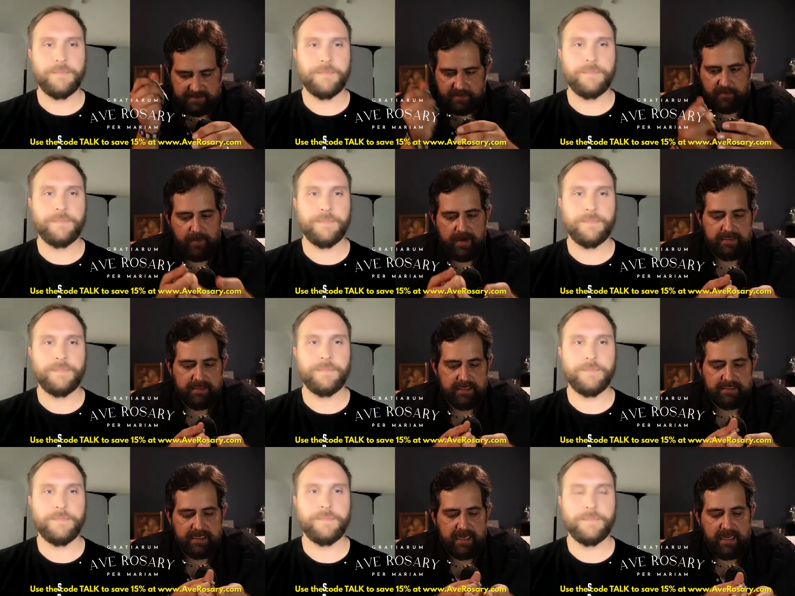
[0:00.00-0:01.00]
Speaker 1: a great
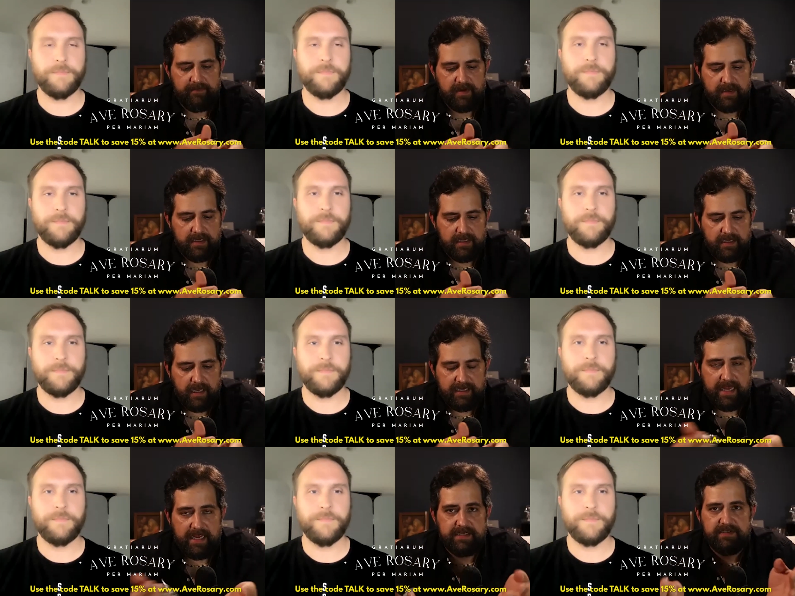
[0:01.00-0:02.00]
thing to have.
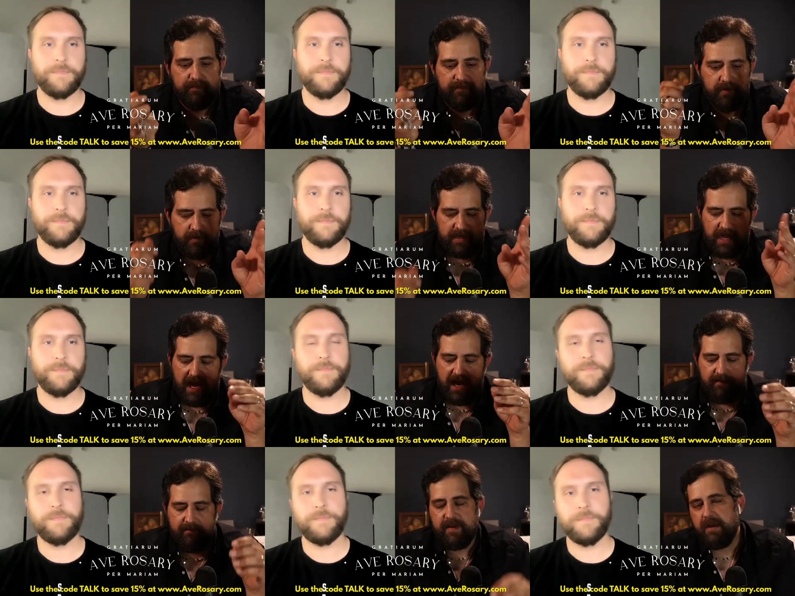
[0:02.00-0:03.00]
Again, so if you go to
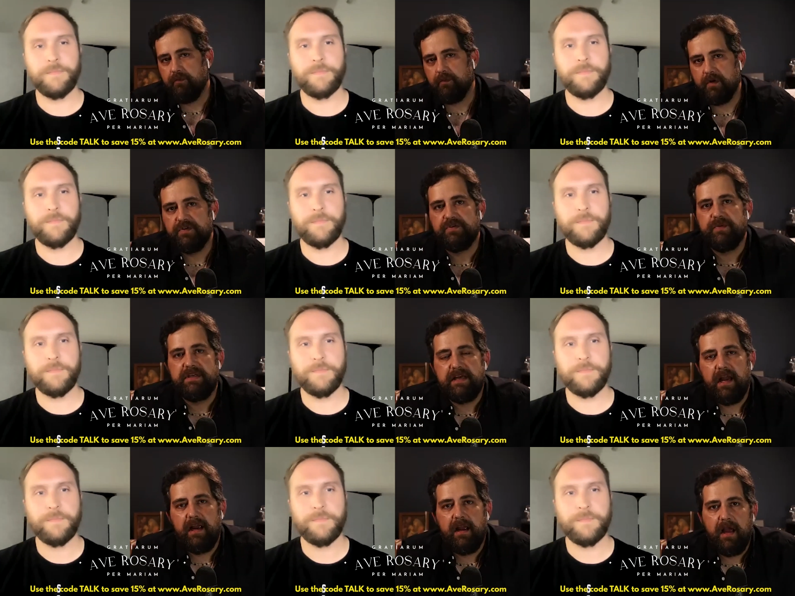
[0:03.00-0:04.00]

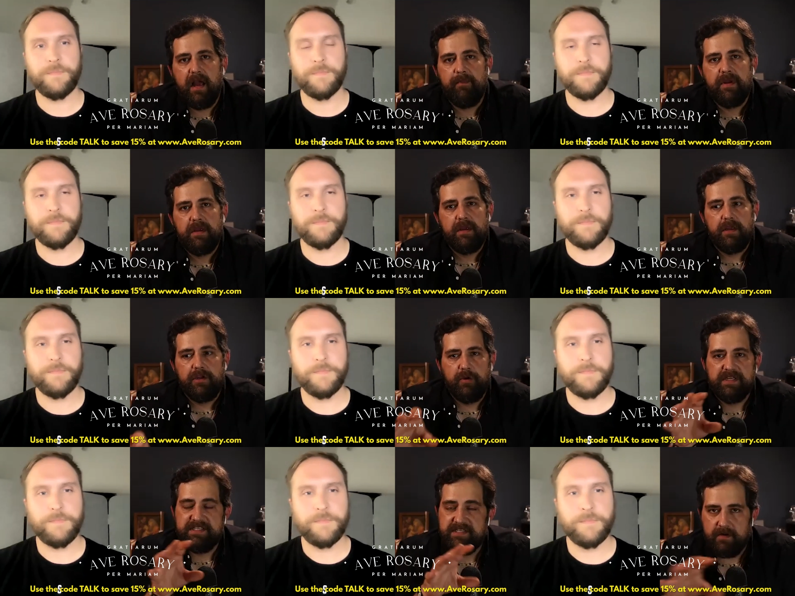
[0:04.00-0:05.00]
AveRosary.com, you
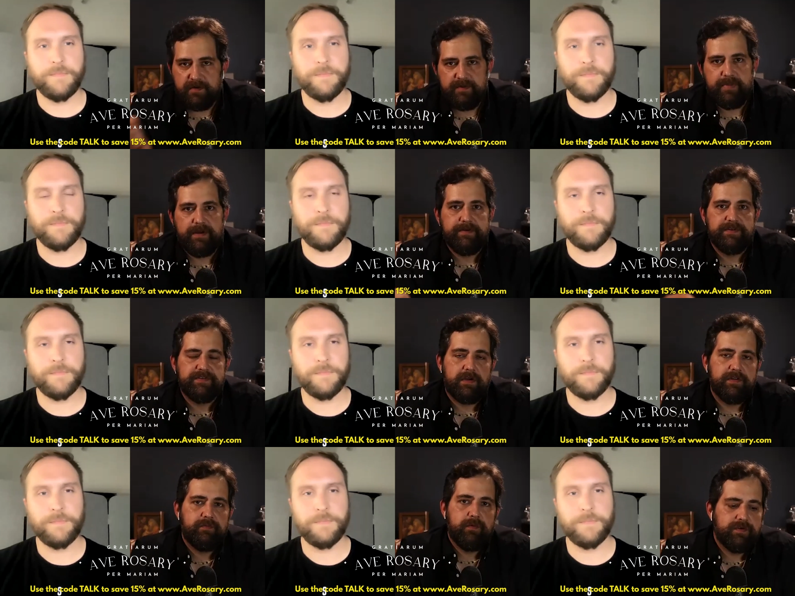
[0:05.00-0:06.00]
can see all the bundles, all
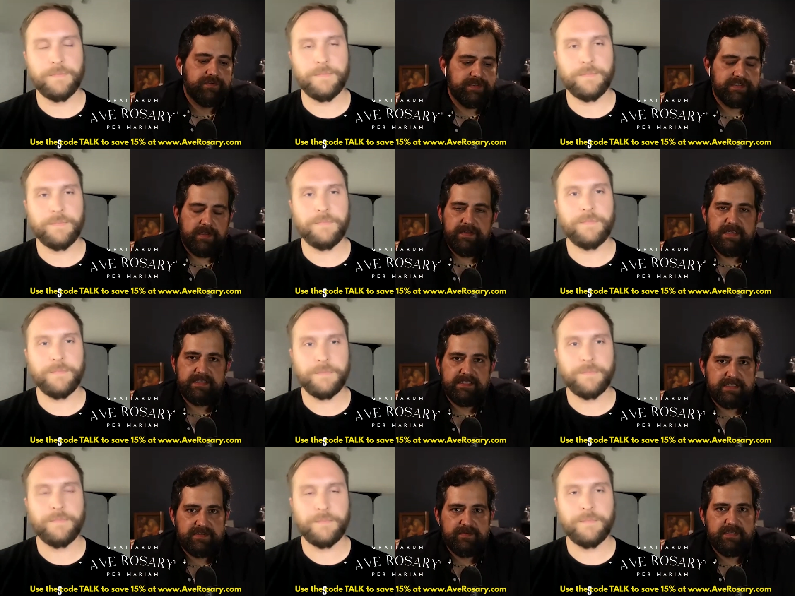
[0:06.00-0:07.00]
the rosaries, all the
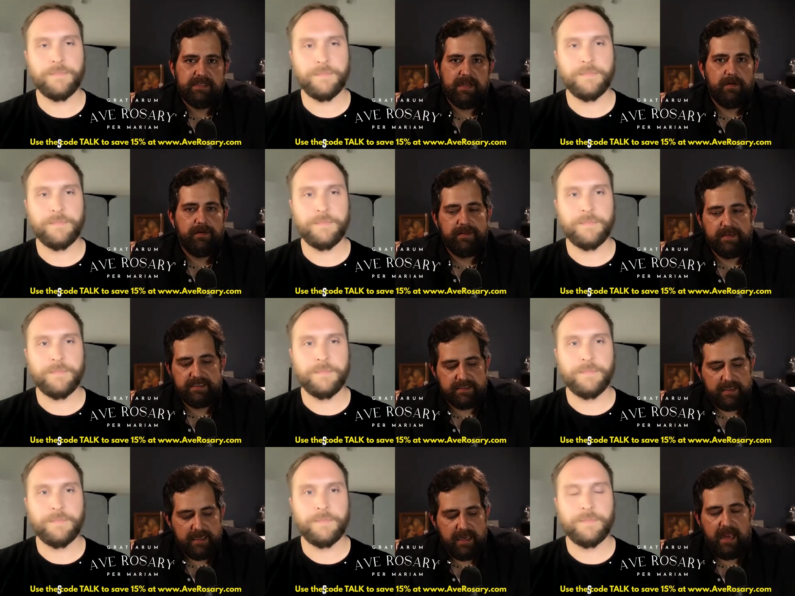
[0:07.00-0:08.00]
accessories, all the things that
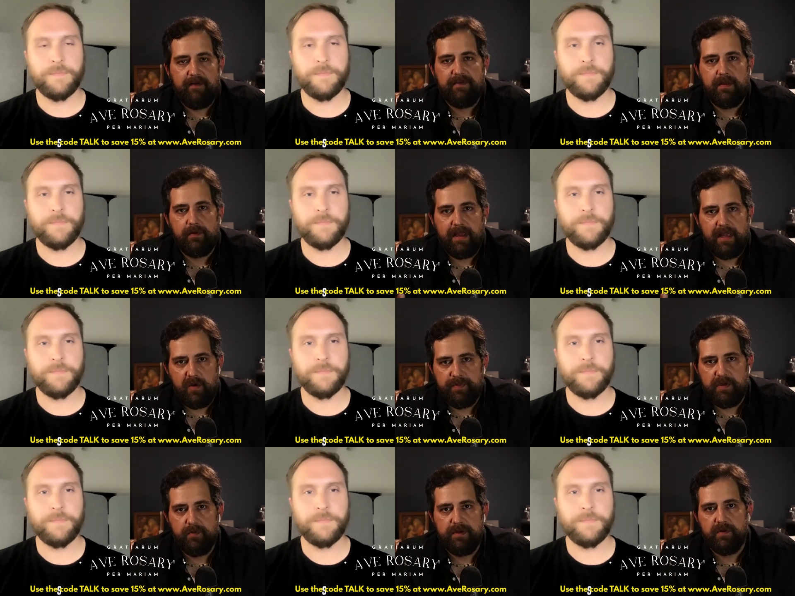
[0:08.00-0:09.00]
they have that'll help
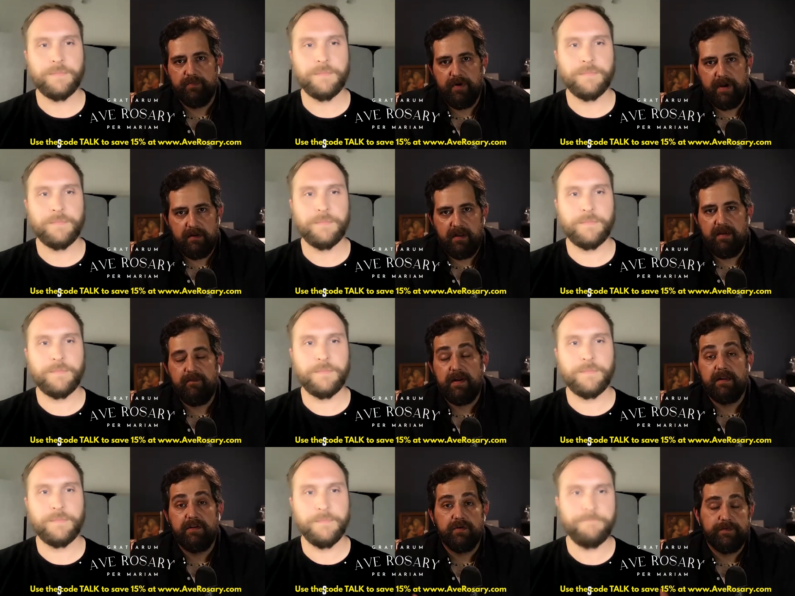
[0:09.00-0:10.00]
you in your prayer life and
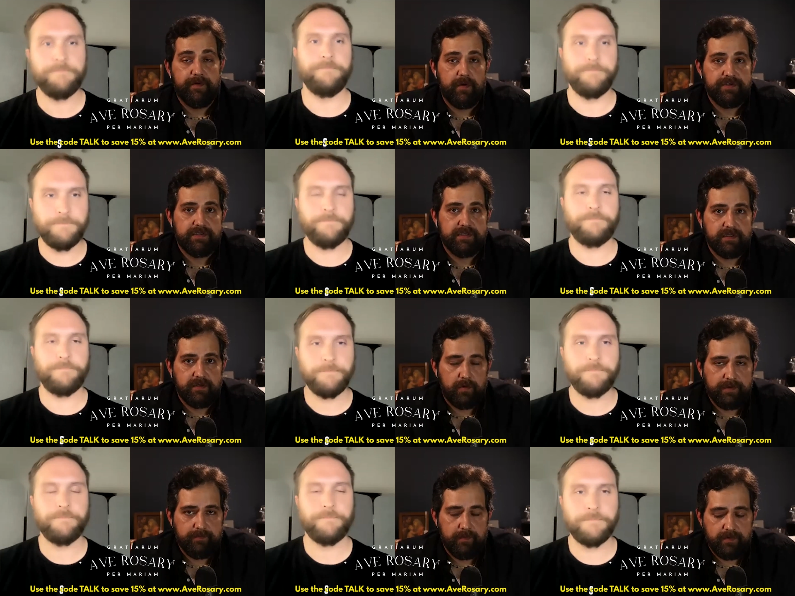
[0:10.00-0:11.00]
in your devotion to the
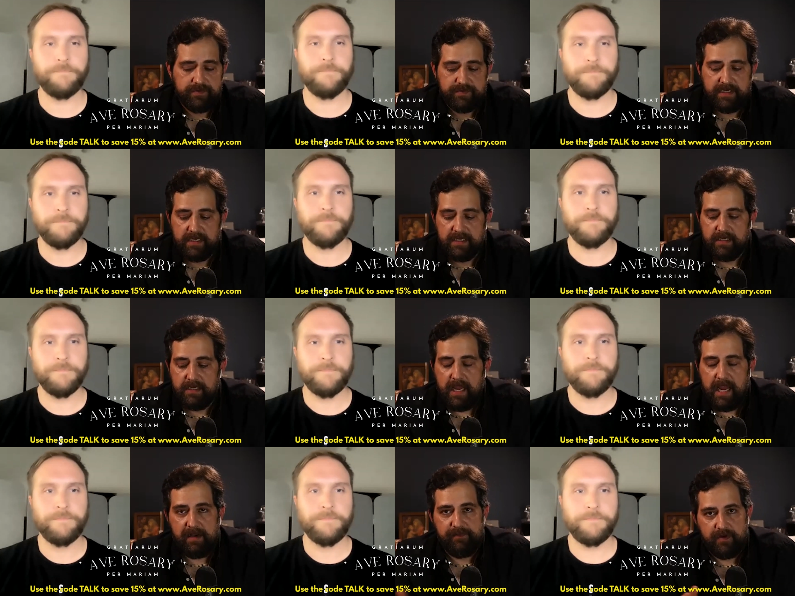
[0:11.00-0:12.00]
Holy Rosary.
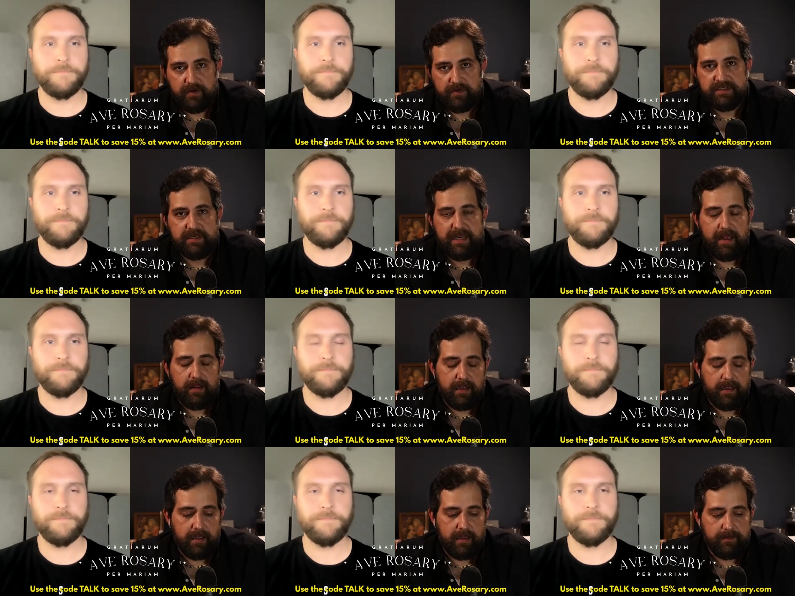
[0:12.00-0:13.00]
And if you use
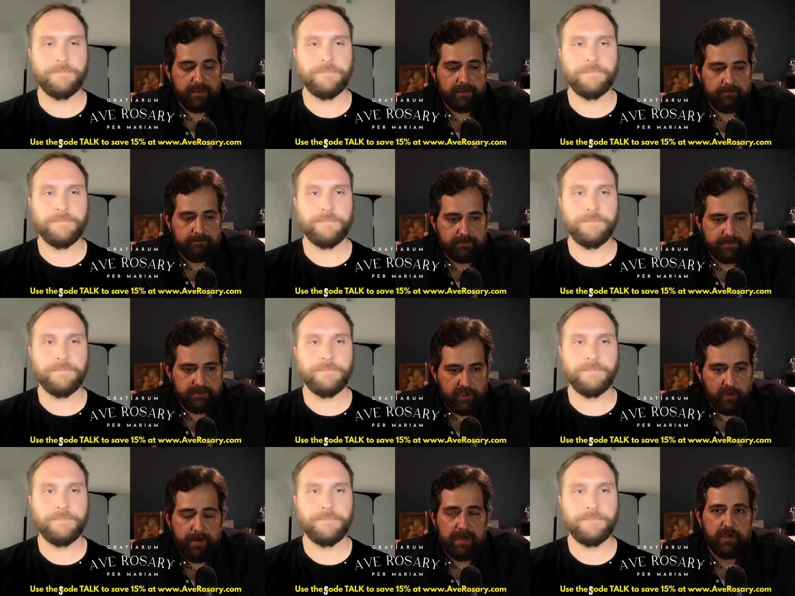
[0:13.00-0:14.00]
the
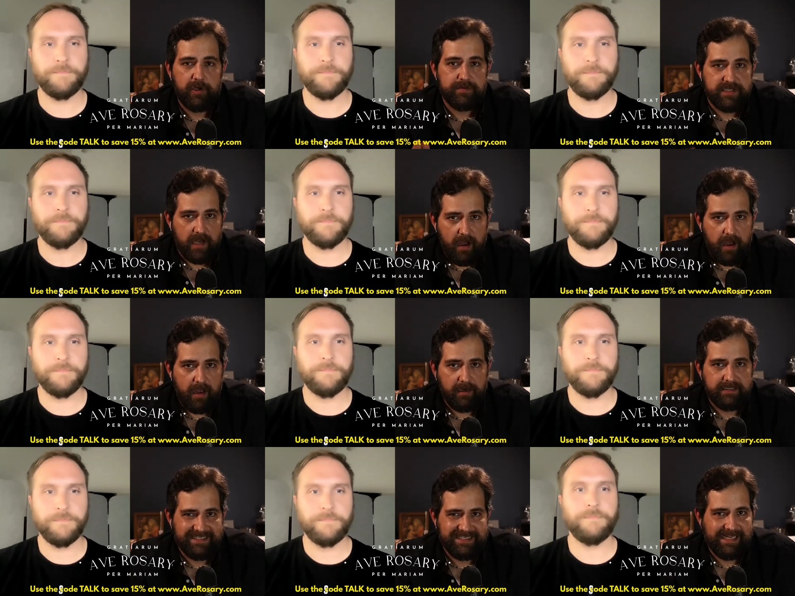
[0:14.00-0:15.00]
coupon code
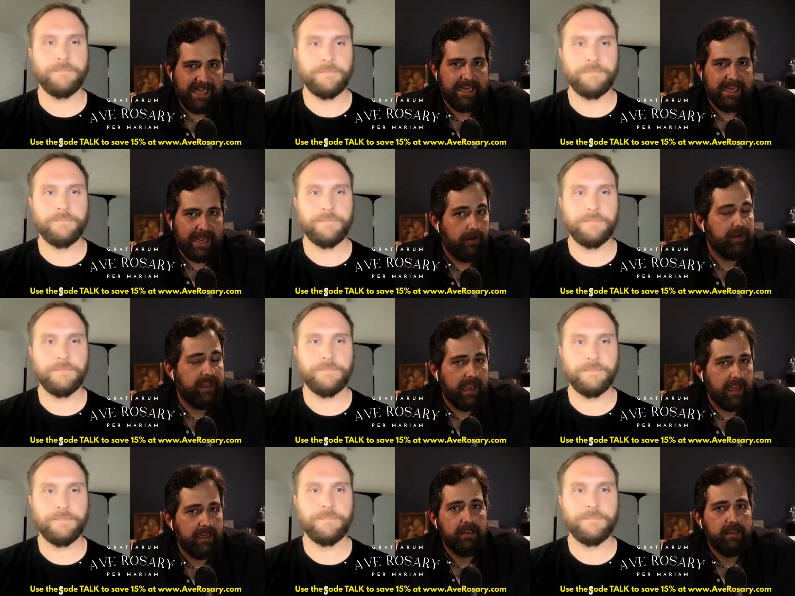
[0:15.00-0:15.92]
TALK, TALK,